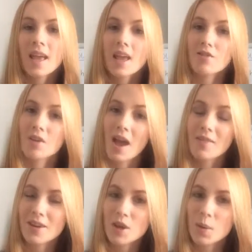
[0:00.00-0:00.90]
If you
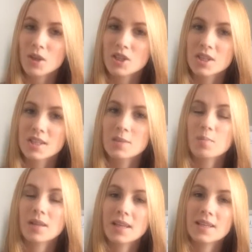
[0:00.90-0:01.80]
have any questions,
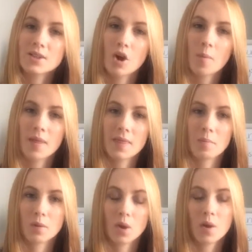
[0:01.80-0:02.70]
please comment
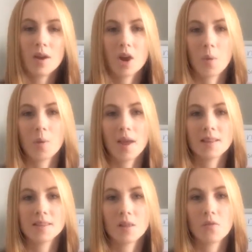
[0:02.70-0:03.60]
them below and I will
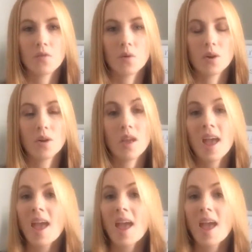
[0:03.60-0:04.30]
answer them for you.